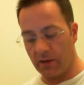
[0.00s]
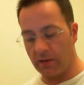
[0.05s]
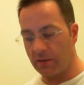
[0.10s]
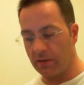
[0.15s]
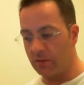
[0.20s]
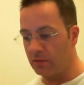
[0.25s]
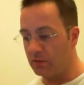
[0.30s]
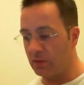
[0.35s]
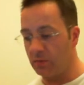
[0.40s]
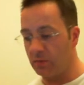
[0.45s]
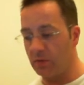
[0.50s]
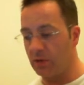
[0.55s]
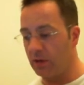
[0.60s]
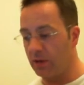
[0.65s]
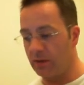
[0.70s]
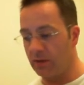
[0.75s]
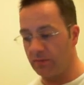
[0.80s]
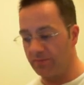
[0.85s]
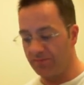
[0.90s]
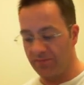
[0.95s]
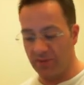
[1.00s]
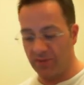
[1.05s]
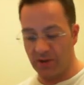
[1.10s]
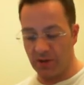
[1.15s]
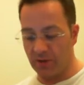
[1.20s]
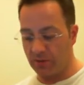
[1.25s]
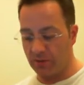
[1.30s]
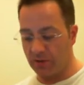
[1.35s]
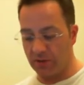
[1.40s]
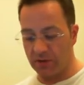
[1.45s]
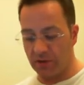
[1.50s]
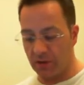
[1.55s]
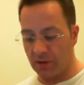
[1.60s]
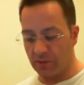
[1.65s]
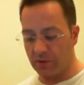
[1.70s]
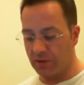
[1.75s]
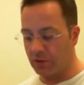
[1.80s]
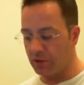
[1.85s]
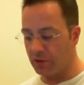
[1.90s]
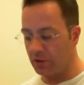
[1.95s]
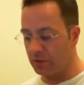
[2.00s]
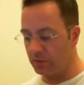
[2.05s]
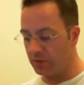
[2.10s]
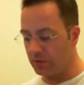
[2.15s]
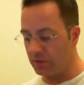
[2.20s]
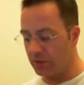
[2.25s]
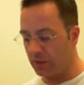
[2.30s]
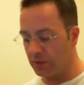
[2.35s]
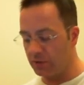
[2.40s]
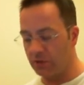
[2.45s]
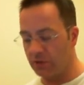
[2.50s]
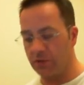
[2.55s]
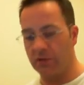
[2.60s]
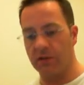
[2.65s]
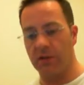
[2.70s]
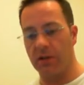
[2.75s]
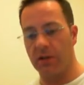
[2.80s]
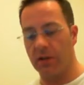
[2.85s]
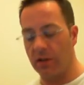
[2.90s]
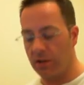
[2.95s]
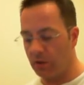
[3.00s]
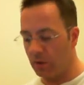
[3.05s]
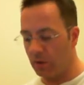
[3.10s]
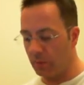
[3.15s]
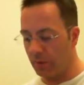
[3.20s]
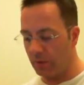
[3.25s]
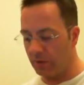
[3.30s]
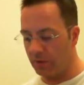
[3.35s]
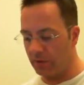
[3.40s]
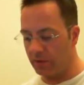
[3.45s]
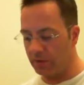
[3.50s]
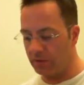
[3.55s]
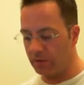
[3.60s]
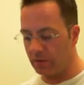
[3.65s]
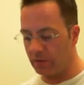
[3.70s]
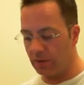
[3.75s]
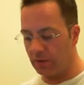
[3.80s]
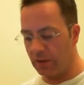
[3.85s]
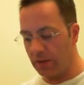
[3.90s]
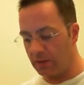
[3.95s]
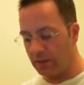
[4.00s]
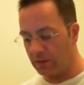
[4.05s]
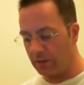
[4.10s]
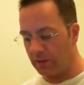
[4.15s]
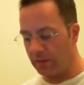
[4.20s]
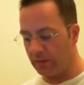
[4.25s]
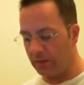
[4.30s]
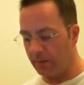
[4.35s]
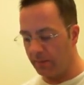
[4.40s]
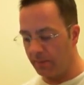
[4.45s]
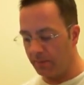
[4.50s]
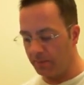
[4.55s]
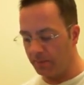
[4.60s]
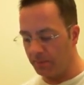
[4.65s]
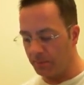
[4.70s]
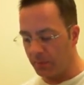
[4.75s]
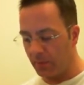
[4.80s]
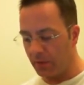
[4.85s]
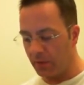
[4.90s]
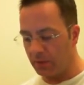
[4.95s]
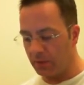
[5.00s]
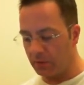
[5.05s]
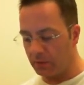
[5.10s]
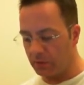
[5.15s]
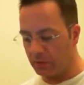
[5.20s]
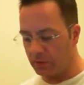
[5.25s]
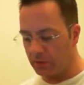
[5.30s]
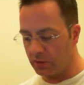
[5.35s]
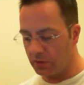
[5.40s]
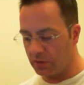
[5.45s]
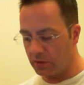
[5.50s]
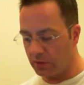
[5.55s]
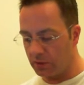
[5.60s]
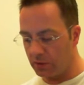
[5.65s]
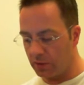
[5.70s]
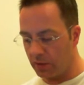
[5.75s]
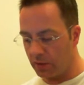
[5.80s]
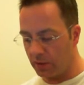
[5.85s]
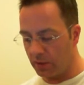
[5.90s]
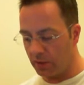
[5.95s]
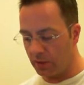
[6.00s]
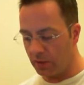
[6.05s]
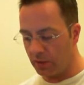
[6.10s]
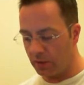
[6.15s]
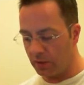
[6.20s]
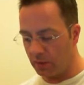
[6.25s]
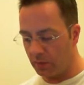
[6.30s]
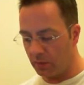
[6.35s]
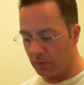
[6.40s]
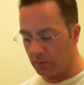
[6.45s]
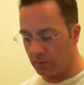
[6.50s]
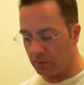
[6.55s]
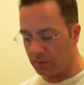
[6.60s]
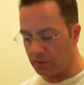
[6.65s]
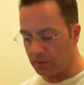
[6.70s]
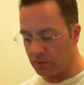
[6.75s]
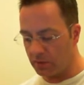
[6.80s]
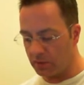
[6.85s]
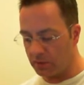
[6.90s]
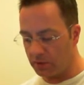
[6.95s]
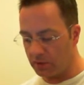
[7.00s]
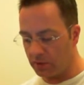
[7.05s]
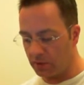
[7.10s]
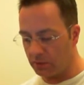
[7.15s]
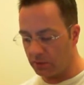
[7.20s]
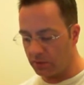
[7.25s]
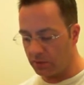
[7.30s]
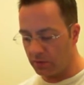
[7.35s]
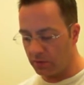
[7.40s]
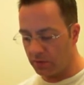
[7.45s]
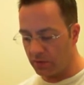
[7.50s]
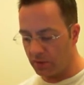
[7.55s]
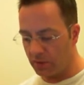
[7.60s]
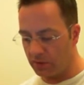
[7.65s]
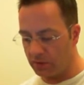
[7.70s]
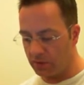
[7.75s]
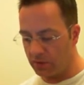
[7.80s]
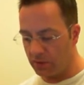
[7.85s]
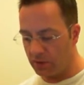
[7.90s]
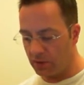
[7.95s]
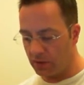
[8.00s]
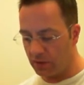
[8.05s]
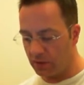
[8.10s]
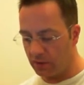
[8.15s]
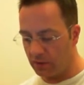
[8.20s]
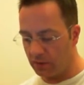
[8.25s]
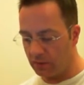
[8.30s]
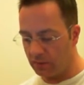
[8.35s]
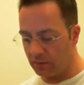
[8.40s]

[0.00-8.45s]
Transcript: Seemingly, this guy was in charge of intelligence. Did he know about this? Allegedly. And then, of course, in January 2009,